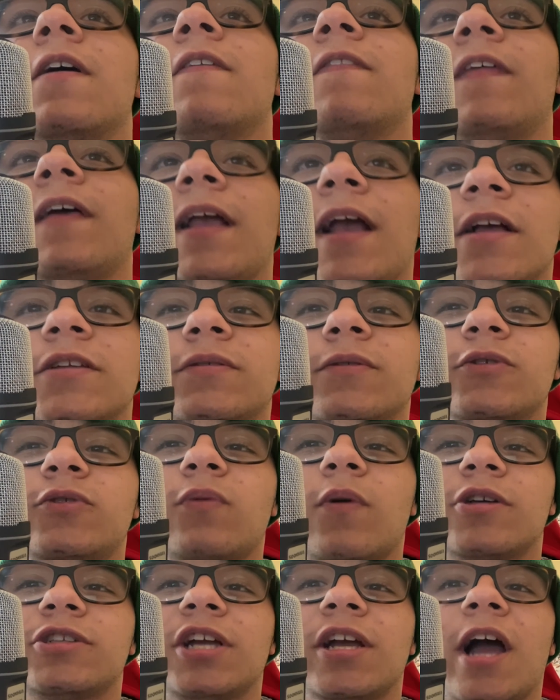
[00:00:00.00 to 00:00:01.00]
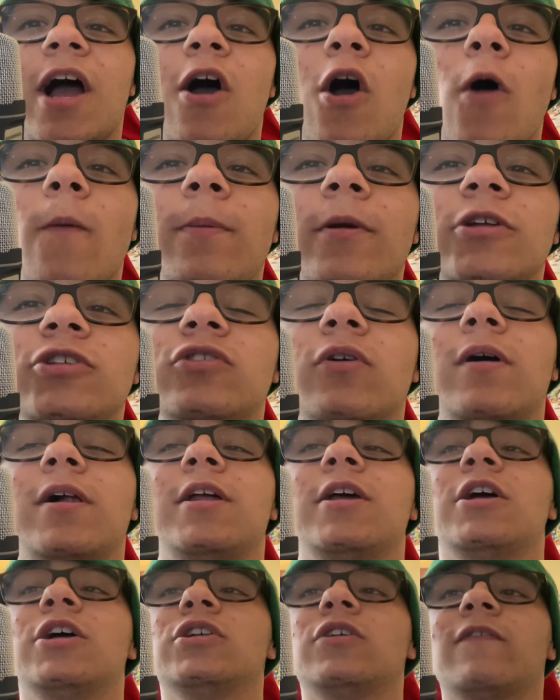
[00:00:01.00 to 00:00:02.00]
Thank you guys so much for watching. I hope you enjoyed.
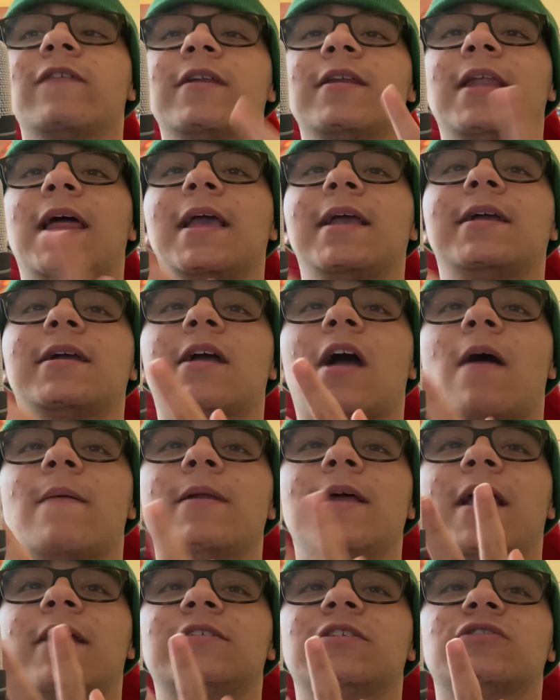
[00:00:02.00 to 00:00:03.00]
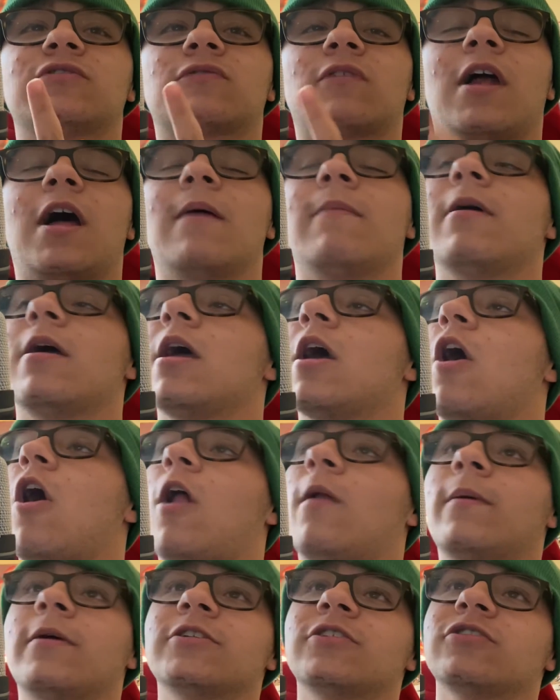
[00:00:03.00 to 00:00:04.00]
Don't forget to like, comment, and subscribe.
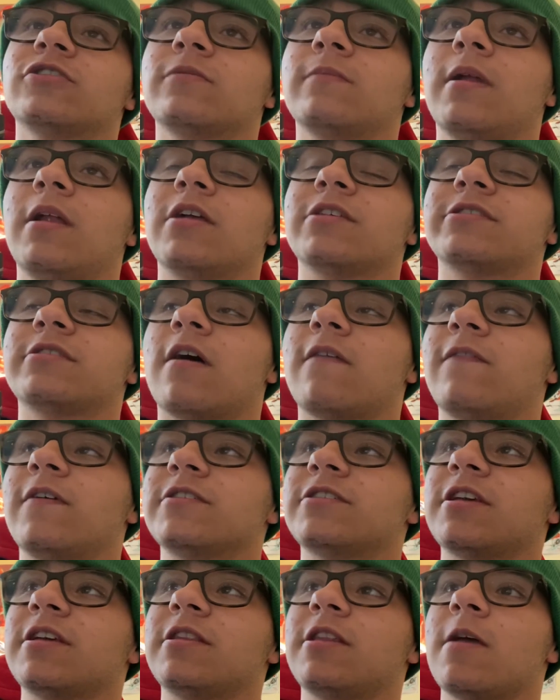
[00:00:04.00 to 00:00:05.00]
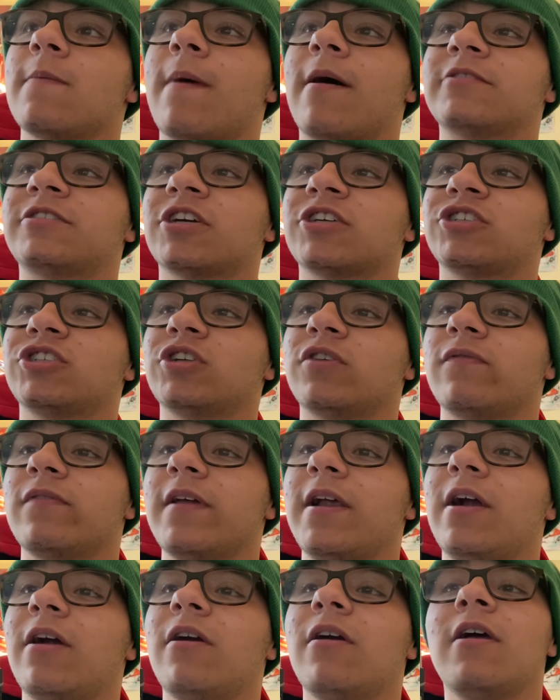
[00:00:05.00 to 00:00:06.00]
All my social media stuff is in the About section over
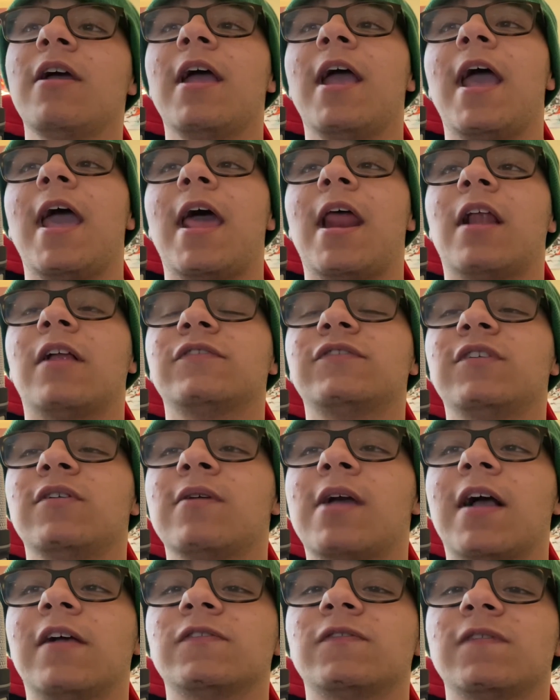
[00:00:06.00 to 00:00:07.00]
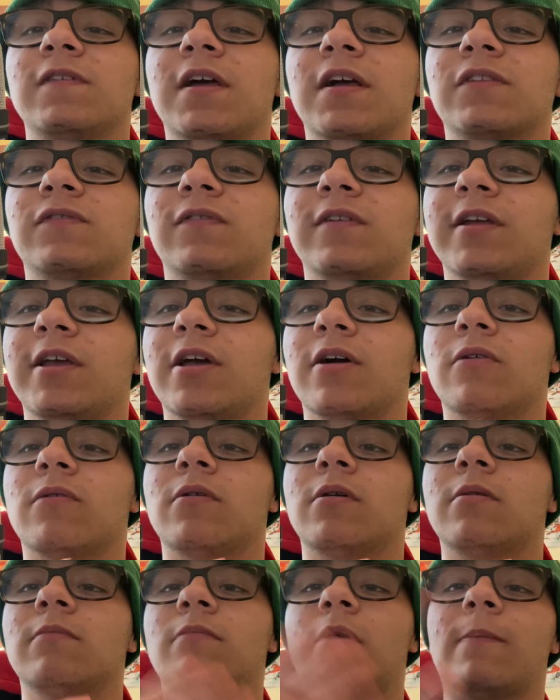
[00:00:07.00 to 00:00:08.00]
there. And I'll see you guys in the next
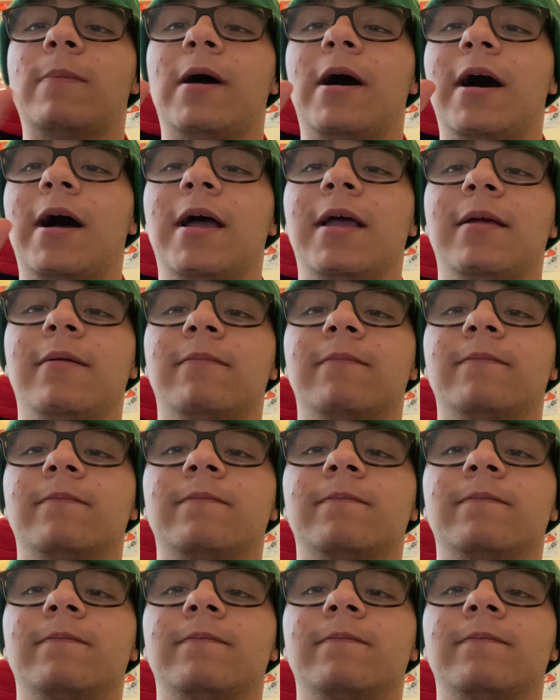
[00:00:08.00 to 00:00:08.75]
video. Bye-bye.